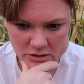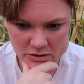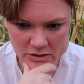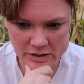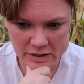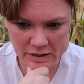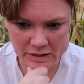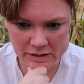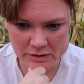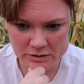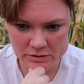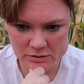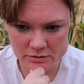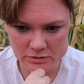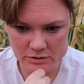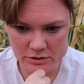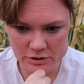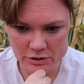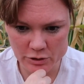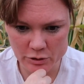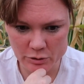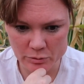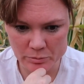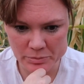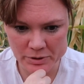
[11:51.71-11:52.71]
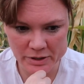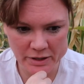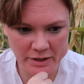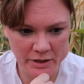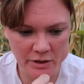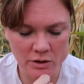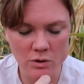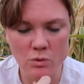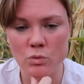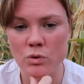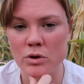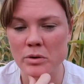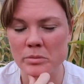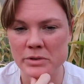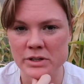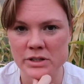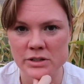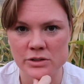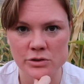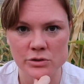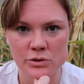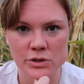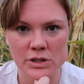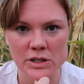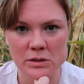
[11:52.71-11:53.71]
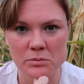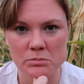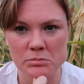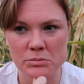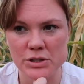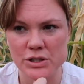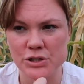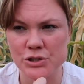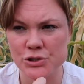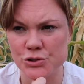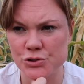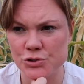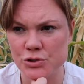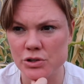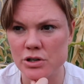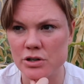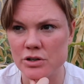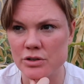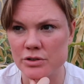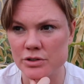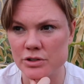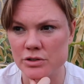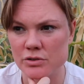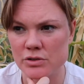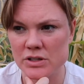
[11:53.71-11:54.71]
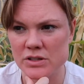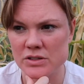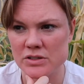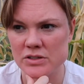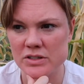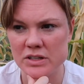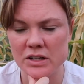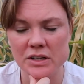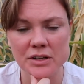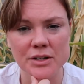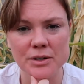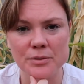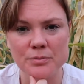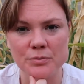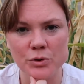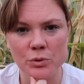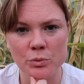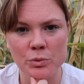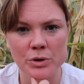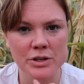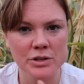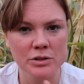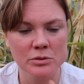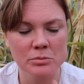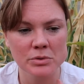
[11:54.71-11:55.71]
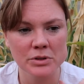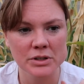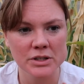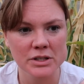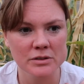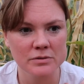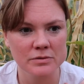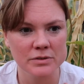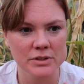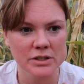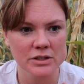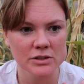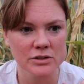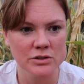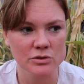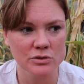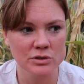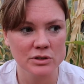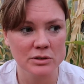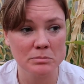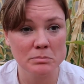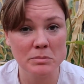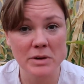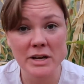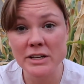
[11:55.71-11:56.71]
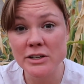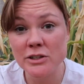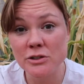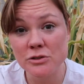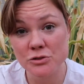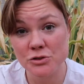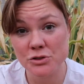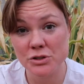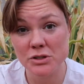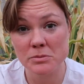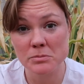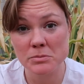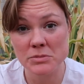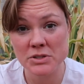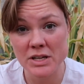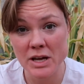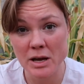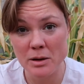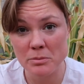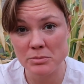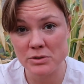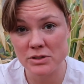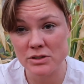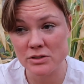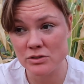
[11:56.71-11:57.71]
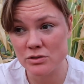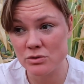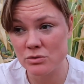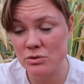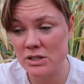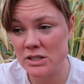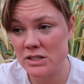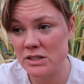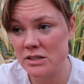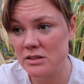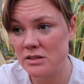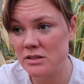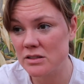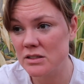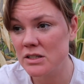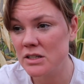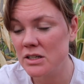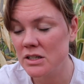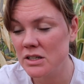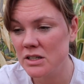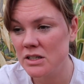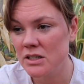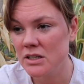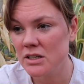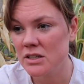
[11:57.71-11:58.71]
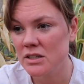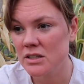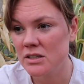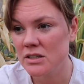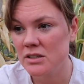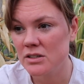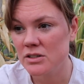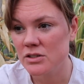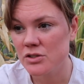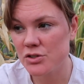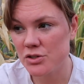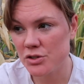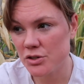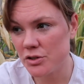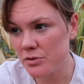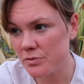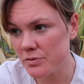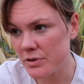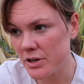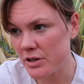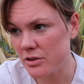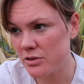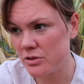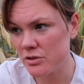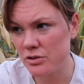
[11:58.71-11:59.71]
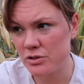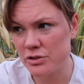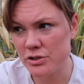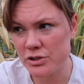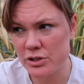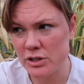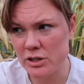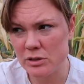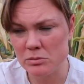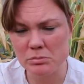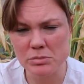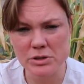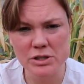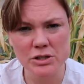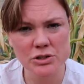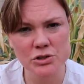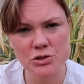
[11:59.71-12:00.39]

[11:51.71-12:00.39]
that, you know, being a woman, you can be strong, you can stand up for what you believe in, you can make your dreams happen, you can serve others, you can be